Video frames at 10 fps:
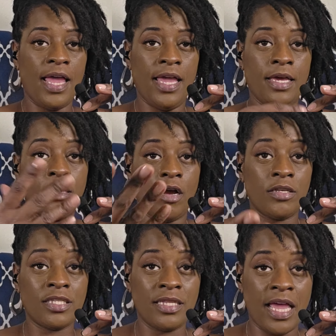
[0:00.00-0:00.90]
And
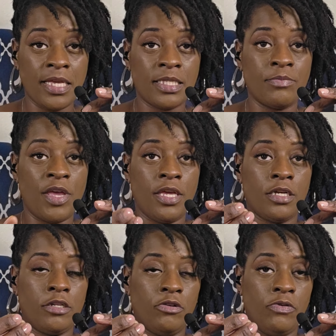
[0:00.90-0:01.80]
our snacks may
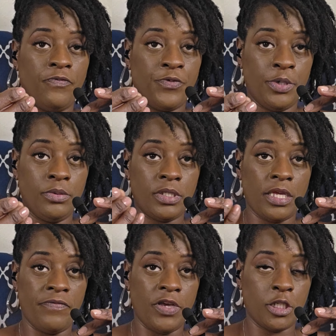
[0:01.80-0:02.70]
include fruits
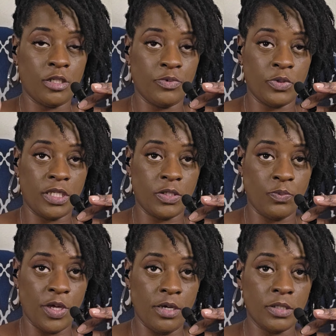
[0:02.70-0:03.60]
and vegetables
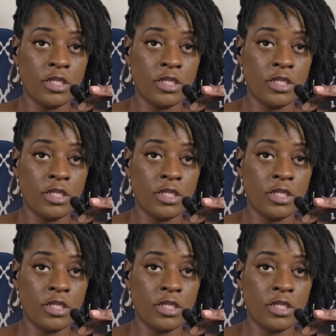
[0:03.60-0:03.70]
as well.